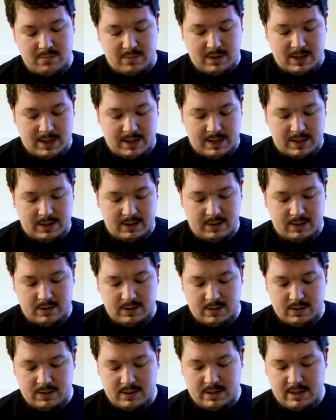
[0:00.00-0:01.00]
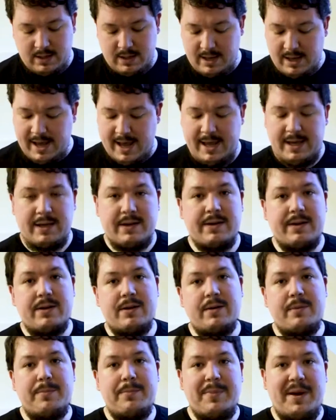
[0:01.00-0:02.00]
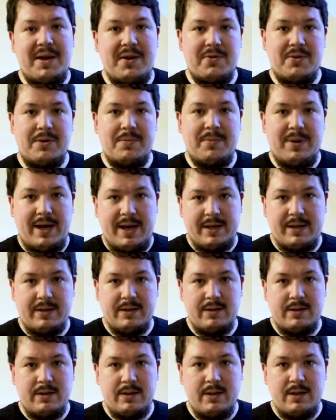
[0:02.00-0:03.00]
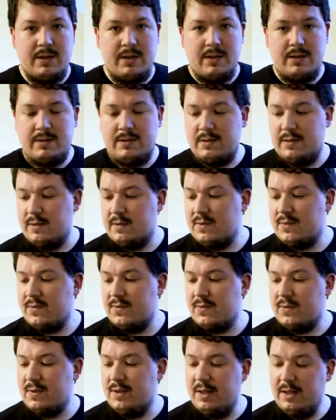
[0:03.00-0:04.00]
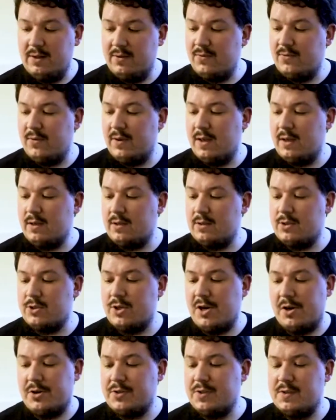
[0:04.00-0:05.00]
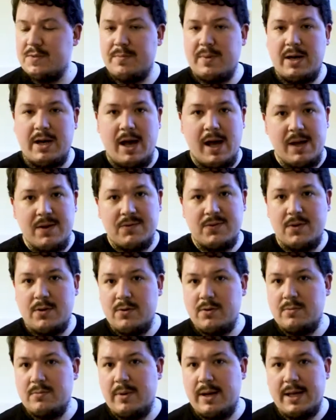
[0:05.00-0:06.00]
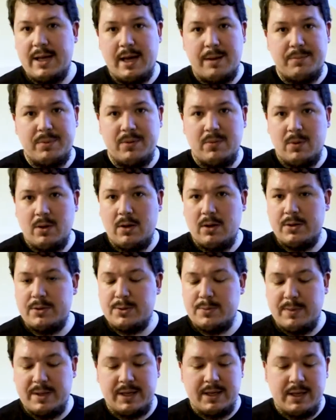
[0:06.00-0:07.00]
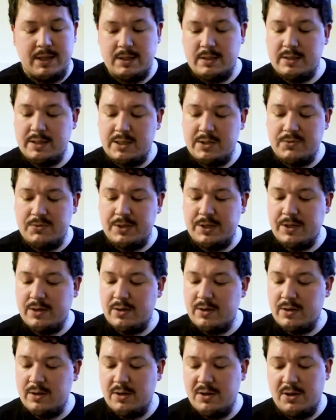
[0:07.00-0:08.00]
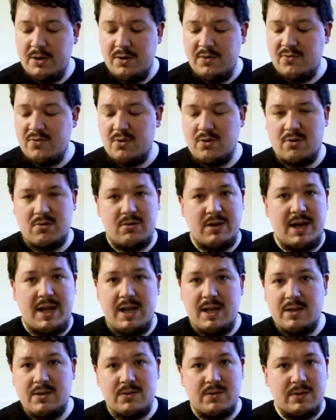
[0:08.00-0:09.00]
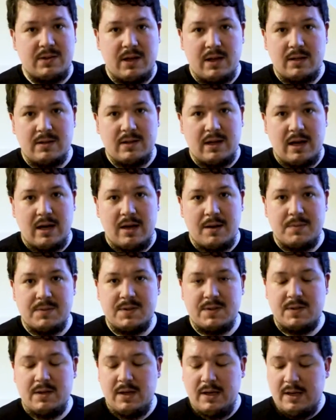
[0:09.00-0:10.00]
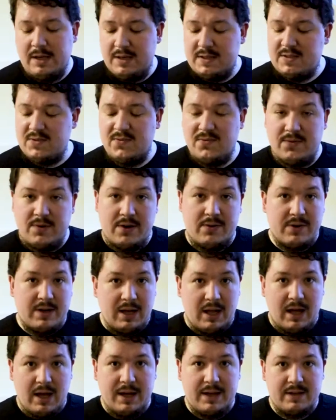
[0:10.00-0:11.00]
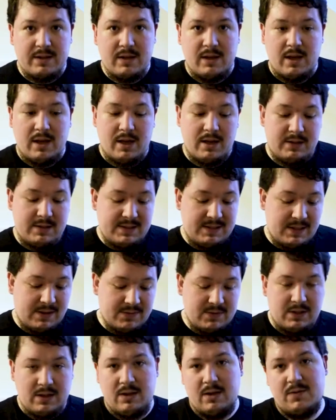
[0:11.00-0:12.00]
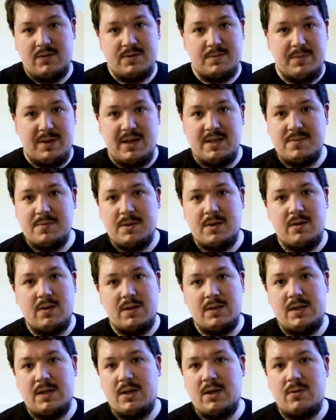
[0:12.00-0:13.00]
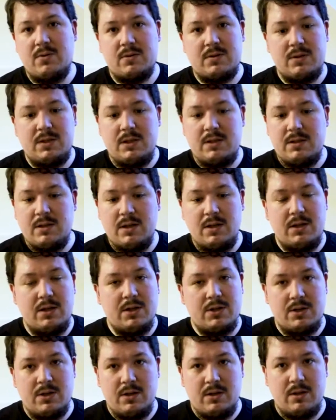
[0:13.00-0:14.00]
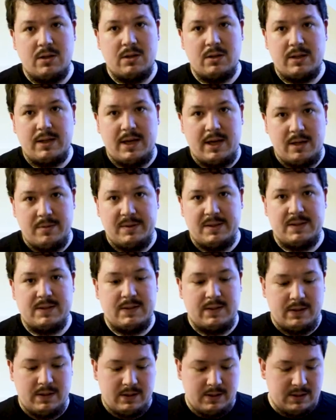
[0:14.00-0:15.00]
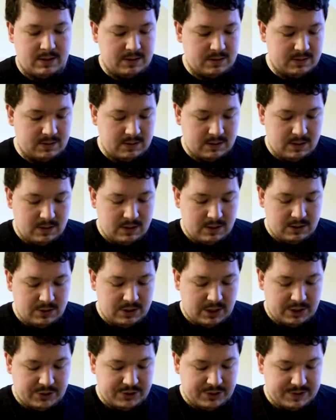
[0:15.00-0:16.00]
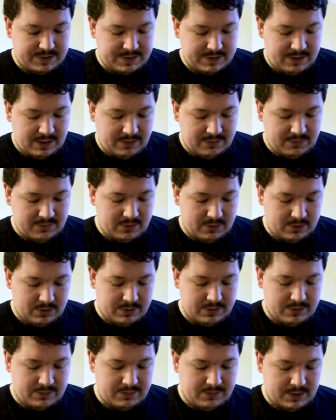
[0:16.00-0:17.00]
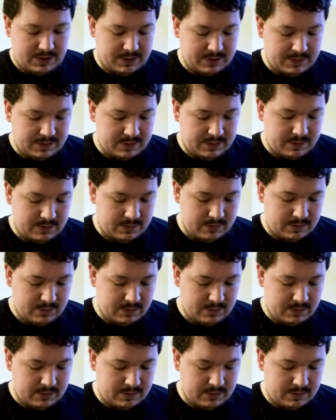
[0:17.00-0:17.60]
my Anker battery pack. This little thing charges my iPhone, my Apple Watch, my Kindle e-reader for 8 to 10 times. It's very light and it saves a lot of space because I don't need the additional cables and charging stuff for the things.